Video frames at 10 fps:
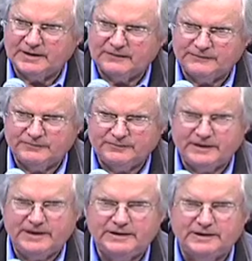I've
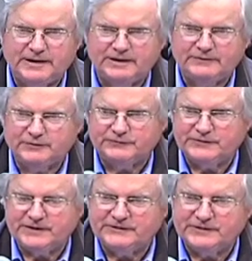gained a lot of good
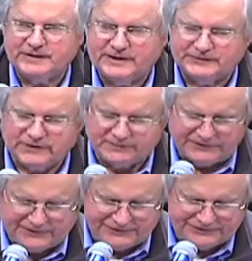friends in the last couple of
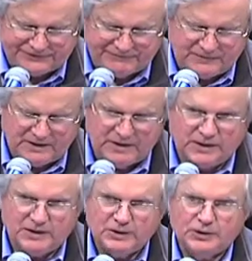years
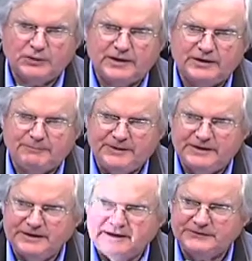who are
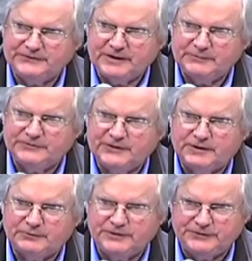depending on stem
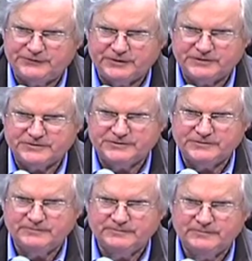cell research.
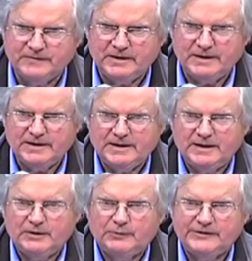
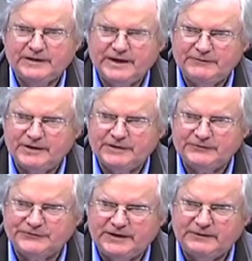When the governor of
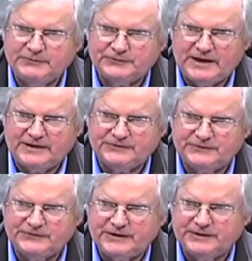the state of Wisconsin
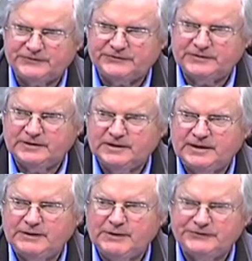says
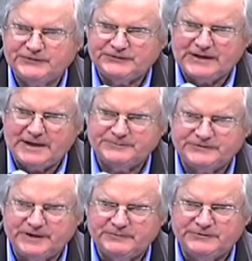he wants to stop
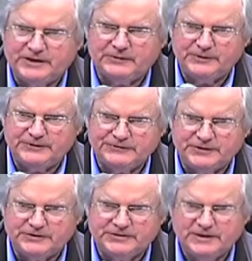stem cell
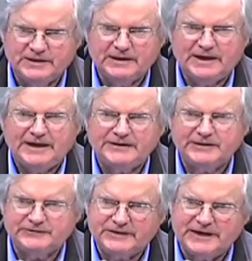research, I think
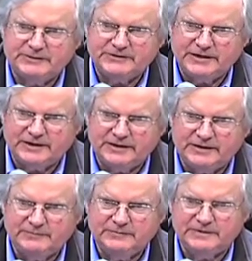it's time to tell
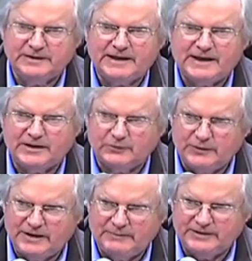him to get out of the
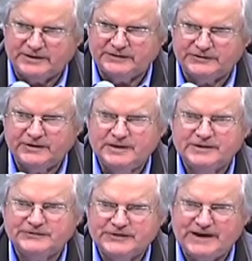way, because
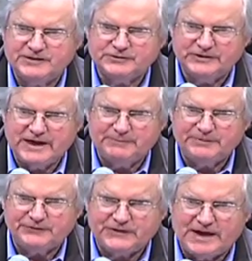science should not
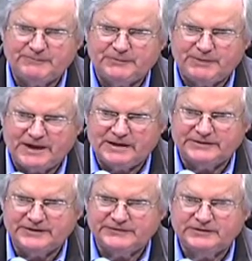be stopped for
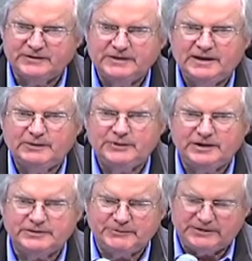politics, and we
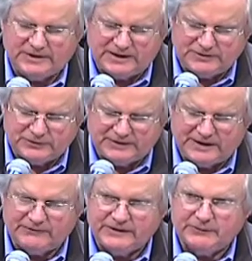ought to be doing
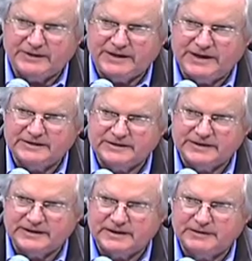everything we can to
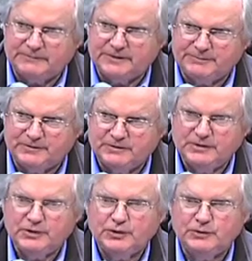take care of people
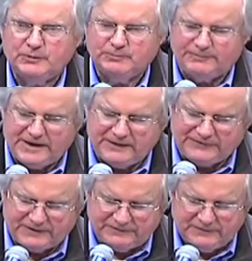who would
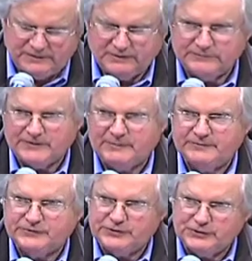benefit
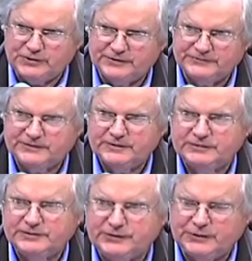from cures
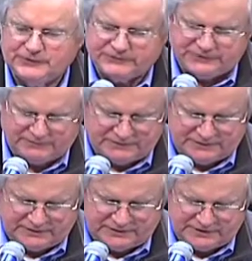to those
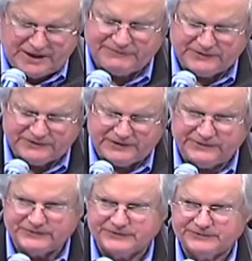tough
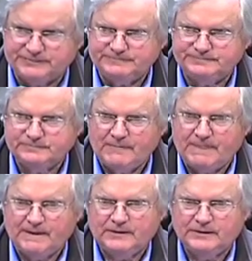diseases.
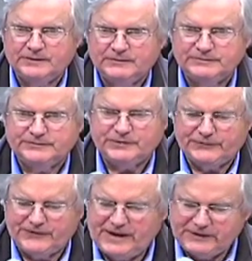So
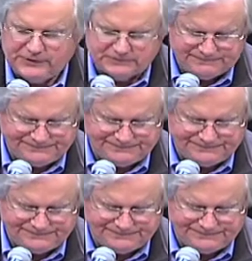thank you.